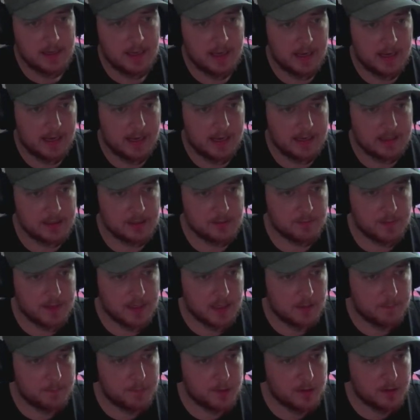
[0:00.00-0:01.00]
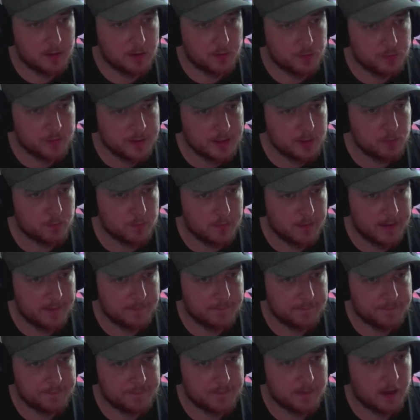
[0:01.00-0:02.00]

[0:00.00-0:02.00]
and we're going to put the grid width